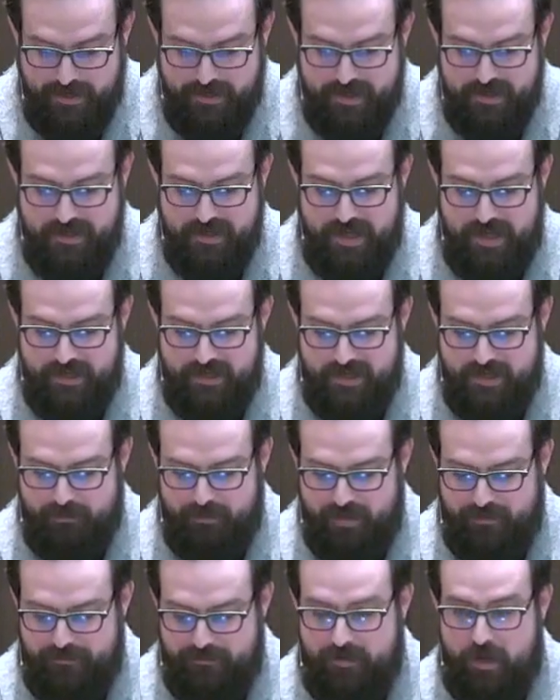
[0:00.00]
is not simply
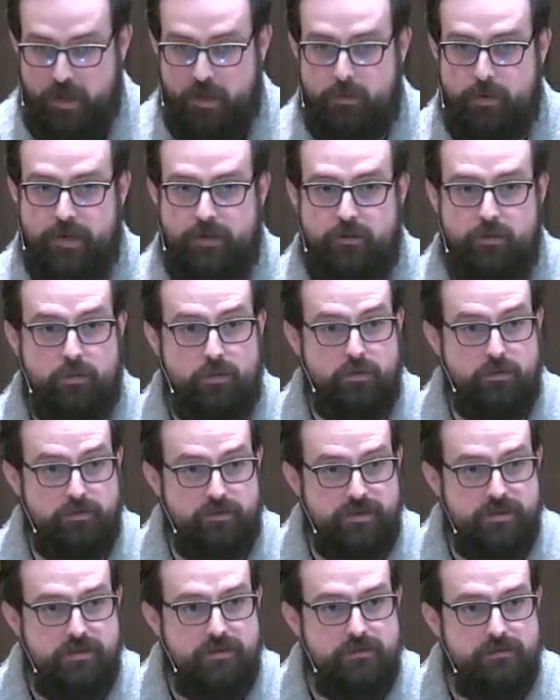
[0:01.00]
following the
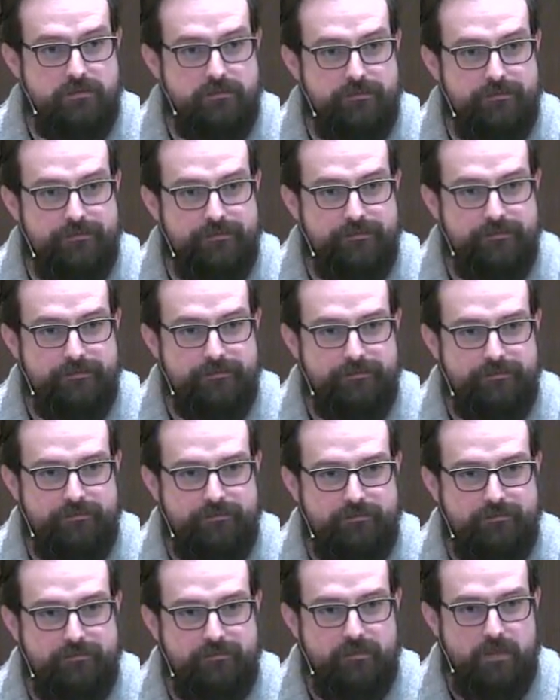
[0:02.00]
rules.
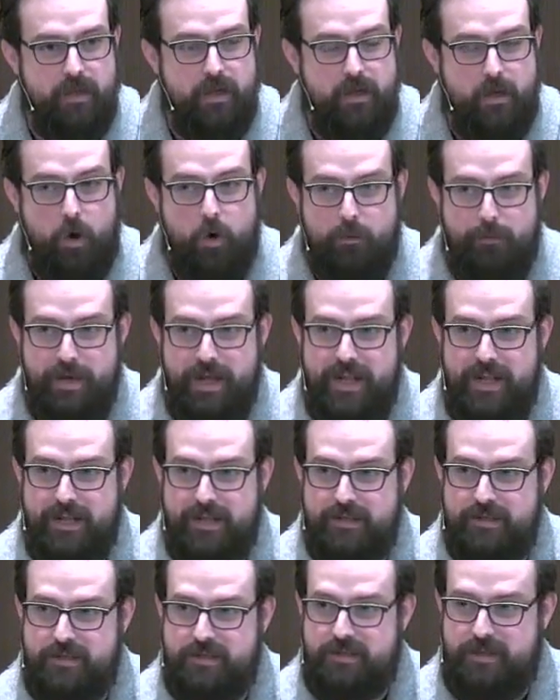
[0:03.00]

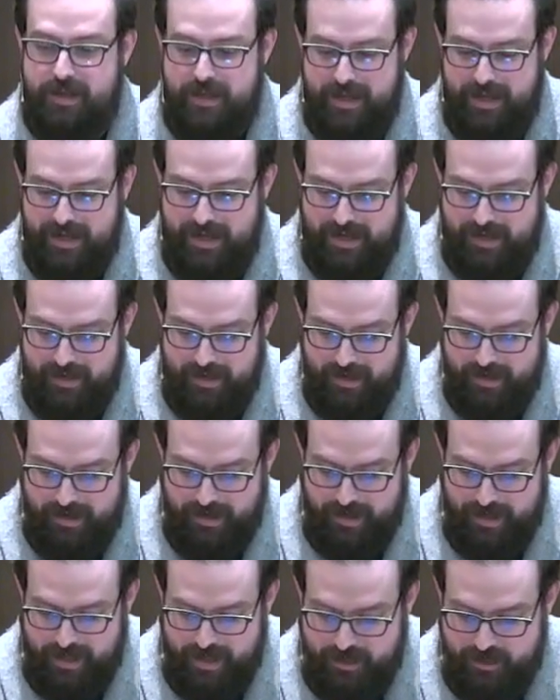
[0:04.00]
Obedience
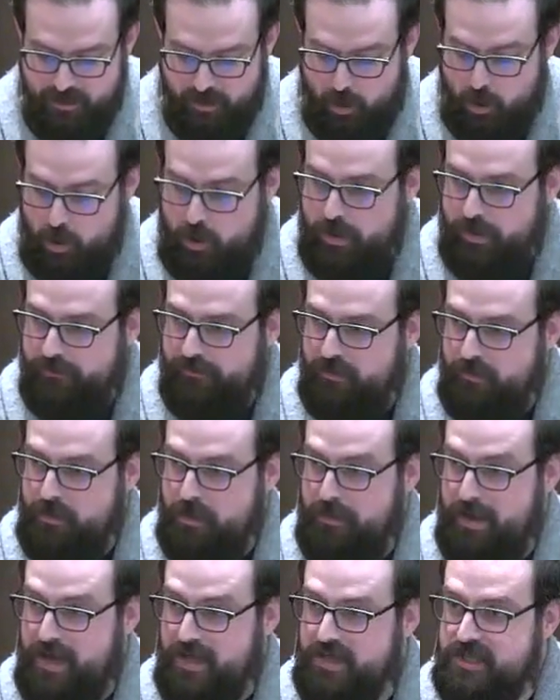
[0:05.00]
is learning from the
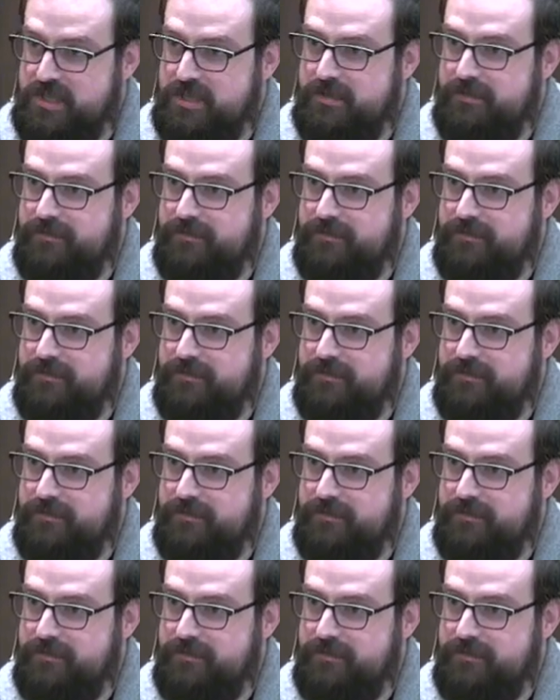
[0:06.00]
best